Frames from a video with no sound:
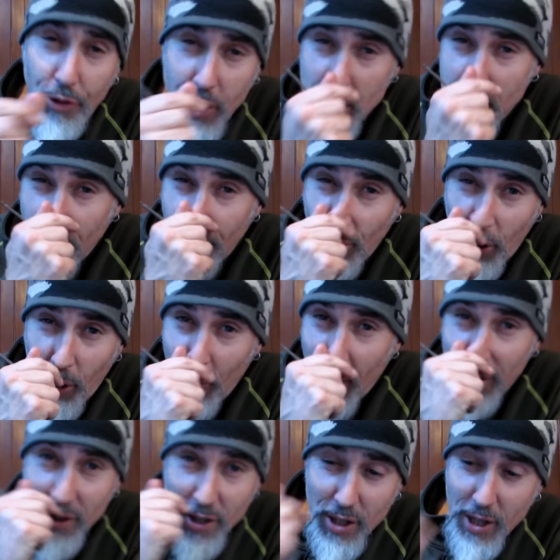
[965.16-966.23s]
things before I
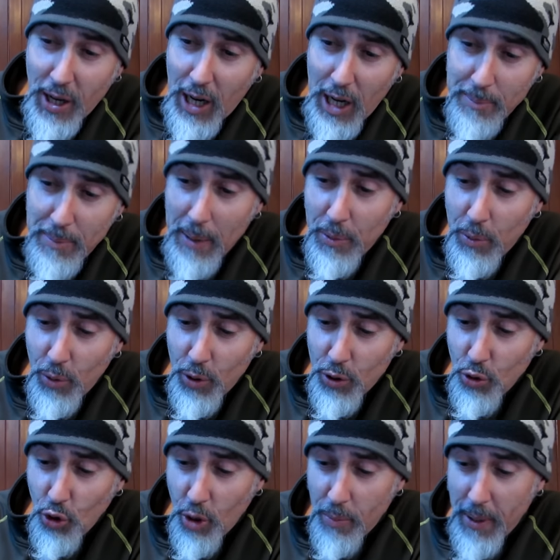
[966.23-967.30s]
round this clip up I want to
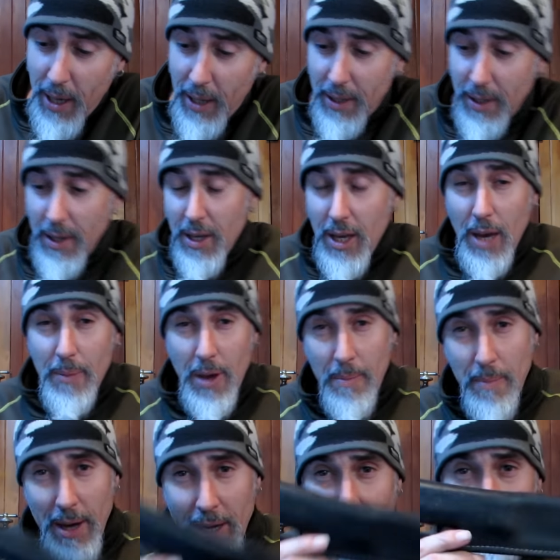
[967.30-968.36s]
talk about
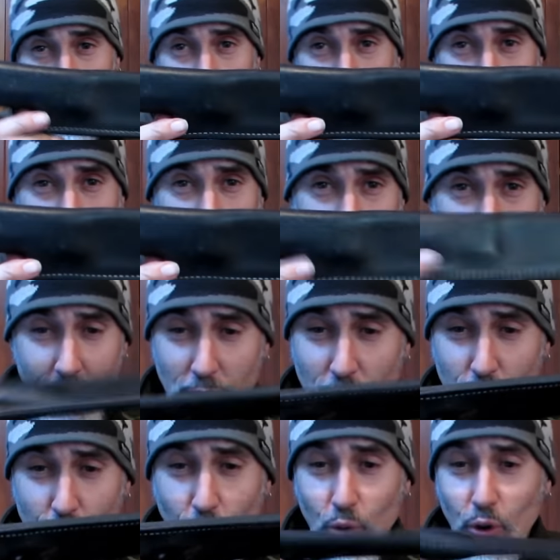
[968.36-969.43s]
making this
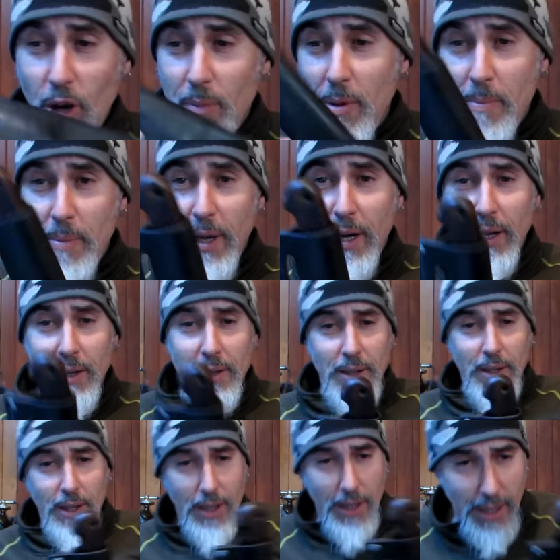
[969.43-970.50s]
tool a bit
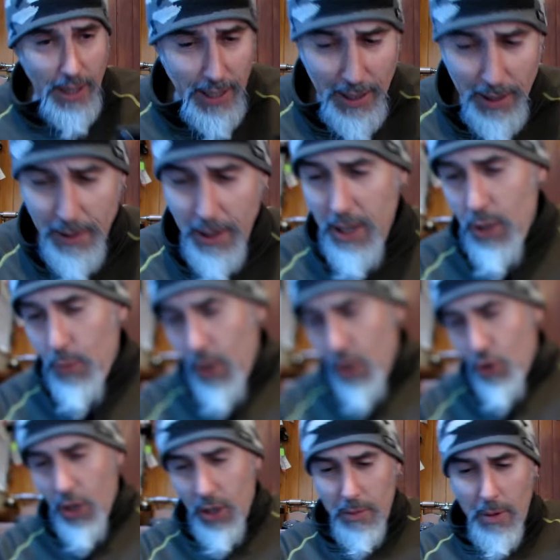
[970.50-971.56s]
better. Here's a wee
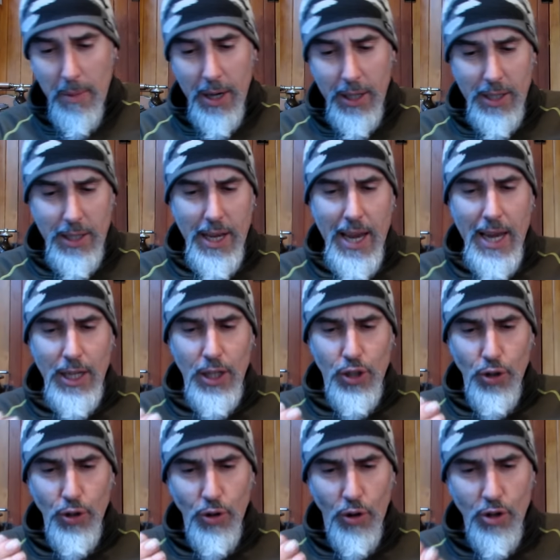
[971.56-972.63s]
trick my mate Andy
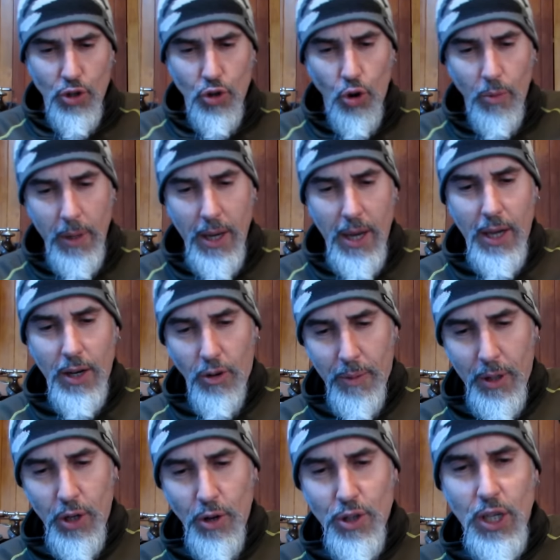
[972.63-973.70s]
Two Dogs taught me, and I've
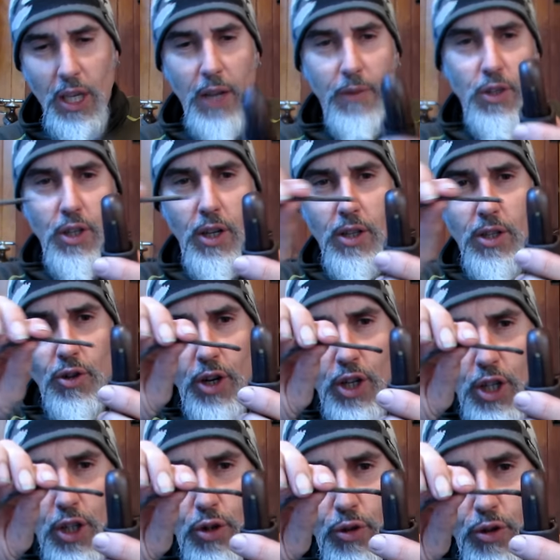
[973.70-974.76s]
been using it ever since. I
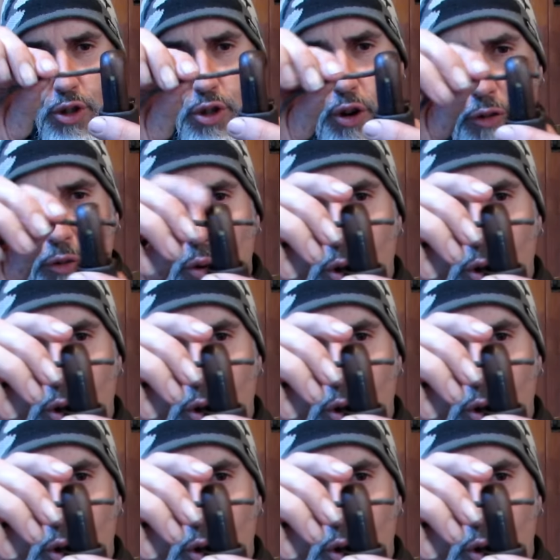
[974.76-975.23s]
actually took this off